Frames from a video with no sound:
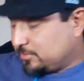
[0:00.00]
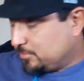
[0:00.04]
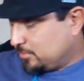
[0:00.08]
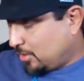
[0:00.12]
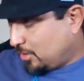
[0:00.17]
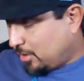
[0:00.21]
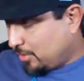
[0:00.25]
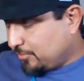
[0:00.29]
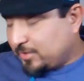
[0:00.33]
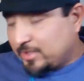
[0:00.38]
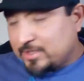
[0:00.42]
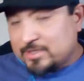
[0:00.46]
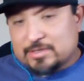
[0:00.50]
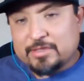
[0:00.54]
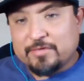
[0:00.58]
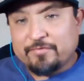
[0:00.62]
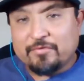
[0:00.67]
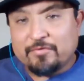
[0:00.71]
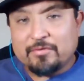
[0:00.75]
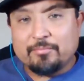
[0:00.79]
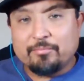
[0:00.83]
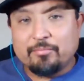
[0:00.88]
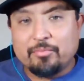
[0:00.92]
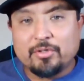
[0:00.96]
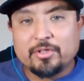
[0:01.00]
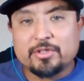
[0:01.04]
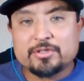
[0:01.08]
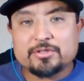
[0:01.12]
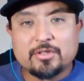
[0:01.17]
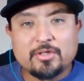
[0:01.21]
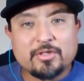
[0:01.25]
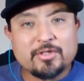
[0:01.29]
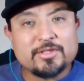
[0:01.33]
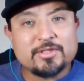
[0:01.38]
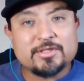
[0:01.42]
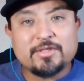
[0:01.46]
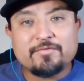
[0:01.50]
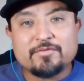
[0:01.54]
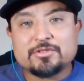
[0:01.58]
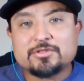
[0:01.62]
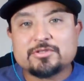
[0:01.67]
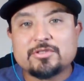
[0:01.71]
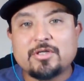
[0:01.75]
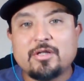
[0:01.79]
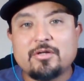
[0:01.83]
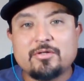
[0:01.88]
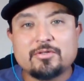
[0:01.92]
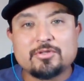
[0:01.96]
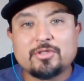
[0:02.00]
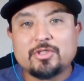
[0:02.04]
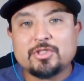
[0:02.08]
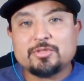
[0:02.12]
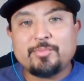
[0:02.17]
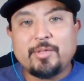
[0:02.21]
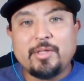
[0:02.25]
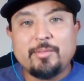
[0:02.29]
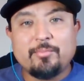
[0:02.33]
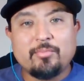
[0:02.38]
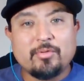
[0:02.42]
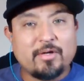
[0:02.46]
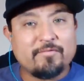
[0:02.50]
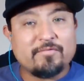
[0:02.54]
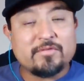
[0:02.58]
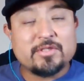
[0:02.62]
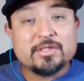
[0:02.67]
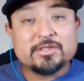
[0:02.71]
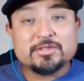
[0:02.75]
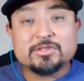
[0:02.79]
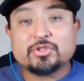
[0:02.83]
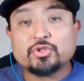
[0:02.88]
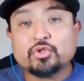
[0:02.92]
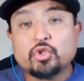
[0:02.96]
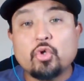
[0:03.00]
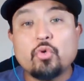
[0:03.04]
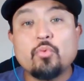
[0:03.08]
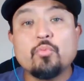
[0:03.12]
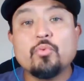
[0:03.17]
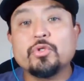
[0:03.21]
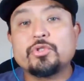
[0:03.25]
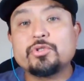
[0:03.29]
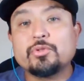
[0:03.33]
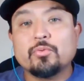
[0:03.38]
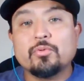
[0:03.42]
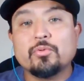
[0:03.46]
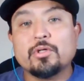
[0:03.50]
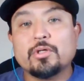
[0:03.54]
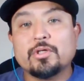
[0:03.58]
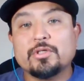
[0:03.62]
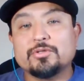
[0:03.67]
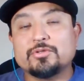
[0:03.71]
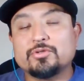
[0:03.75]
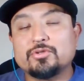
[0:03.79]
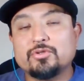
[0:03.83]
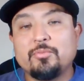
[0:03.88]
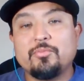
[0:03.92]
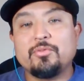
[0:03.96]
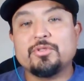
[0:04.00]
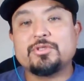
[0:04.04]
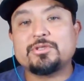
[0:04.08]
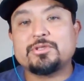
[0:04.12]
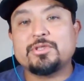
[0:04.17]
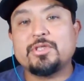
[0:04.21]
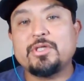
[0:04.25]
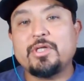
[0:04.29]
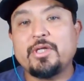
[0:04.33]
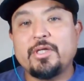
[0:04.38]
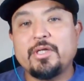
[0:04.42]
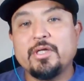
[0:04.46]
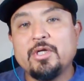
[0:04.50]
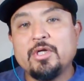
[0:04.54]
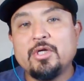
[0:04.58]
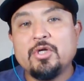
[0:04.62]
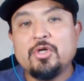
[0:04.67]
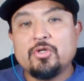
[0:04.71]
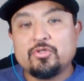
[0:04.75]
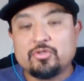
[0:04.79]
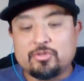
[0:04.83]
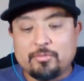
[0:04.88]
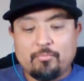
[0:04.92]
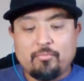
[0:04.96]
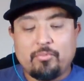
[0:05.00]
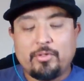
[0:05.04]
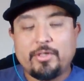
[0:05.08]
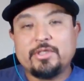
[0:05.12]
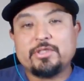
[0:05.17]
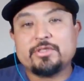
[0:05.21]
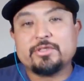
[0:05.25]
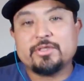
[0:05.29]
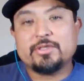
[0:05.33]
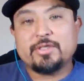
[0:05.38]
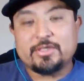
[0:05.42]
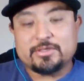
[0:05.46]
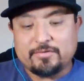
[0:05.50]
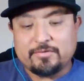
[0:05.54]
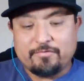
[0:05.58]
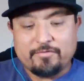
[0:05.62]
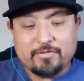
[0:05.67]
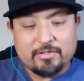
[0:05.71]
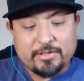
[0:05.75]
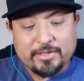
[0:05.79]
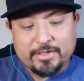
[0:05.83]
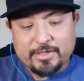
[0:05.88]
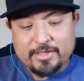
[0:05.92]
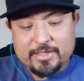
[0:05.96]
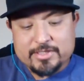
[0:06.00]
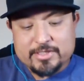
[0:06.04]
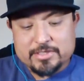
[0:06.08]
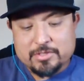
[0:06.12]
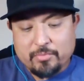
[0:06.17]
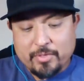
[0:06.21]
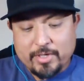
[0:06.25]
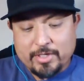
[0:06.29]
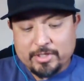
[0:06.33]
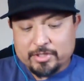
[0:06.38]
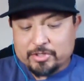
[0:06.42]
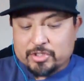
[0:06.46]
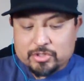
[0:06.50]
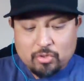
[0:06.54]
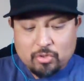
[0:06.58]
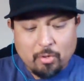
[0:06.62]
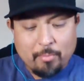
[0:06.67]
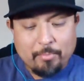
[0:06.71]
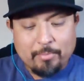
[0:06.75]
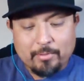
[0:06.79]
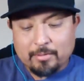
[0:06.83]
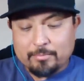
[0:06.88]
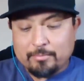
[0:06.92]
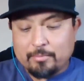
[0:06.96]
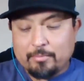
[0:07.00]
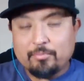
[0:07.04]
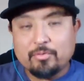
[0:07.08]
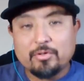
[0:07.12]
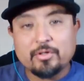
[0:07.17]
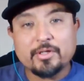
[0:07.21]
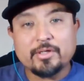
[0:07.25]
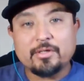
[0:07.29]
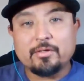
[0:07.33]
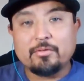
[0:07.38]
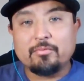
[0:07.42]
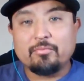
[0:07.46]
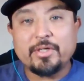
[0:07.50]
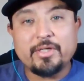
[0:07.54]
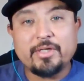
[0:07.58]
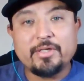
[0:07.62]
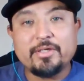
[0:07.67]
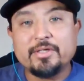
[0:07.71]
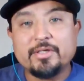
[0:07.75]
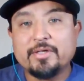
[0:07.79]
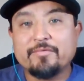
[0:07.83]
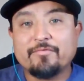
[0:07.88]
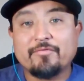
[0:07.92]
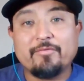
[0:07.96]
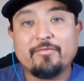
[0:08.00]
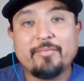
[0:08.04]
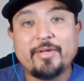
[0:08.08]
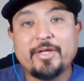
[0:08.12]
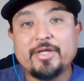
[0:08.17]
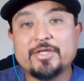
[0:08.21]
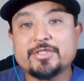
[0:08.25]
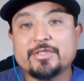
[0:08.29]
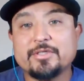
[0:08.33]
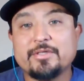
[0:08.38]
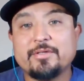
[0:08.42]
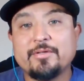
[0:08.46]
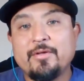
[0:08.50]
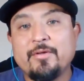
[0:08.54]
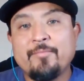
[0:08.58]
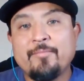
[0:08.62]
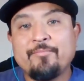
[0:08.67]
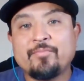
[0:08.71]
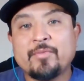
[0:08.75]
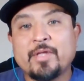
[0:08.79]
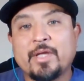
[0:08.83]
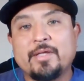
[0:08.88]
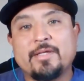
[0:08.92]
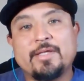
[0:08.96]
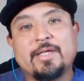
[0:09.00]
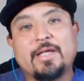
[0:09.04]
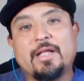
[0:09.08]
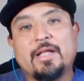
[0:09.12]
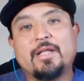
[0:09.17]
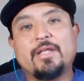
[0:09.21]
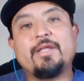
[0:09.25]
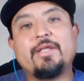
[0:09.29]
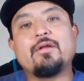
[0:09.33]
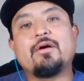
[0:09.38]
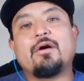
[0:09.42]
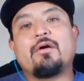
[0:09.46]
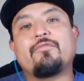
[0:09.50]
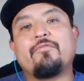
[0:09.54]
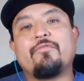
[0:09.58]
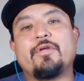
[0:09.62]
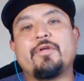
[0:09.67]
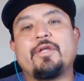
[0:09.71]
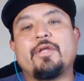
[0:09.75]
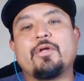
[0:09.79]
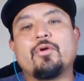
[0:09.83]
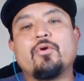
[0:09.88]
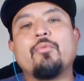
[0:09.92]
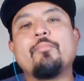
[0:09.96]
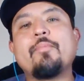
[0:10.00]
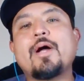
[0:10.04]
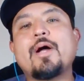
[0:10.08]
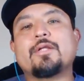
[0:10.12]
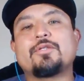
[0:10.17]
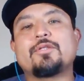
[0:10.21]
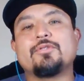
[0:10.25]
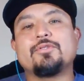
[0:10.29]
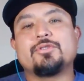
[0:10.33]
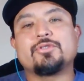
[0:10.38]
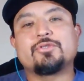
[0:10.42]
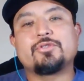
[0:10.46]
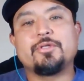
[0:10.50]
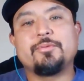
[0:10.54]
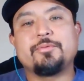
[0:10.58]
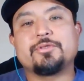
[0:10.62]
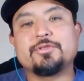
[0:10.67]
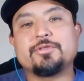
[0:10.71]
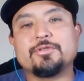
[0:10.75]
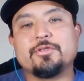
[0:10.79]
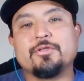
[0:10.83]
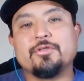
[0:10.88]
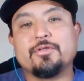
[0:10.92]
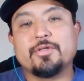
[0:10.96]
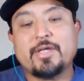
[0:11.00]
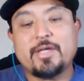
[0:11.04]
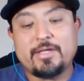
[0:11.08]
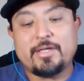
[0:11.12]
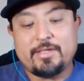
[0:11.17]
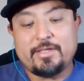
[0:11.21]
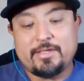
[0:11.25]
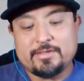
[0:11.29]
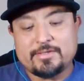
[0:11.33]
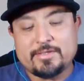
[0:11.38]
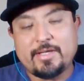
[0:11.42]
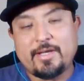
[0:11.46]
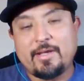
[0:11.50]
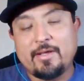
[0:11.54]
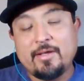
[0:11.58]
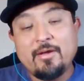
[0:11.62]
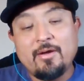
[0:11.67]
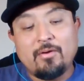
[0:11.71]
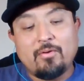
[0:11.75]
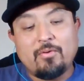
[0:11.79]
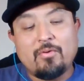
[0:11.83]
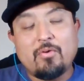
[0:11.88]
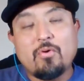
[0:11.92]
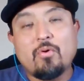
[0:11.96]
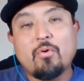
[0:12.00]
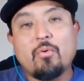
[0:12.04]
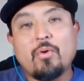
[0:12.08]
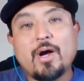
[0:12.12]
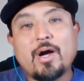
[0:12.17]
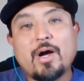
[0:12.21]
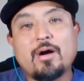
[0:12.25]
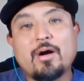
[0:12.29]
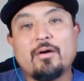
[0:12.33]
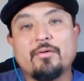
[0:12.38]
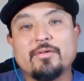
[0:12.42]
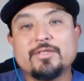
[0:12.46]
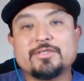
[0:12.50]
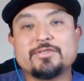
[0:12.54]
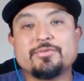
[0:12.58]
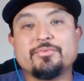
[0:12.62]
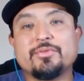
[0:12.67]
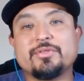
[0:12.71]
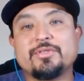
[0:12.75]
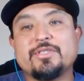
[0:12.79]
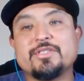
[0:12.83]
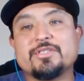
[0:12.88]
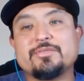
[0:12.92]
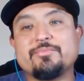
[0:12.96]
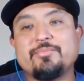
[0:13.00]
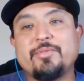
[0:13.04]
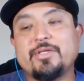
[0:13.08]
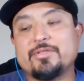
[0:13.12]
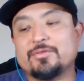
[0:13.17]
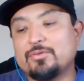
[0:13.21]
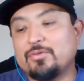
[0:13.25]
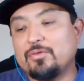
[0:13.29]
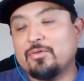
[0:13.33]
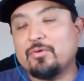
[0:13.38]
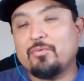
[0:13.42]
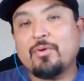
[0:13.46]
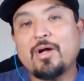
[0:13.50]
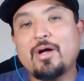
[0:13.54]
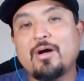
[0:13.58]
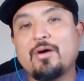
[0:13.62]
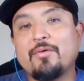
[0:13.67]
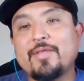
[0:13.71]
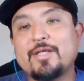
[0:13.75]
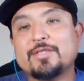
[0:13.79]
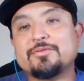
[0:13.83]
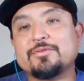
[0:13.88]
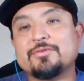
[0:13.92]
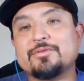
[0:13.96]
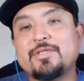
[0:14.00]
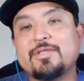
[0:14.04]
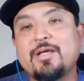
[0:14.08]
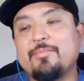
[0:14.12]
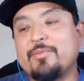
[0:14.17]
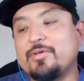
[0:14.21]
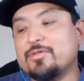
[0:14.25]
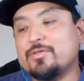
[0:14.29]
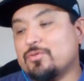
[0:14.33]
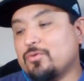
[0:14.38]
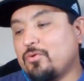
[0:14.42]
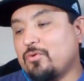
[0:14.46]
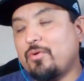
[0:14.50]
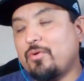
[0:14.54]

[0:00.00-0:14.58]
all these different books, all these different scholars, all these people have done so much work and so much study to bring to us a very easy way to just open up a book and read the information and then glean off of it and then go back to the scriptures and look at it and say, oh wow, this is what this means. Oh wow, that's what that means. Oh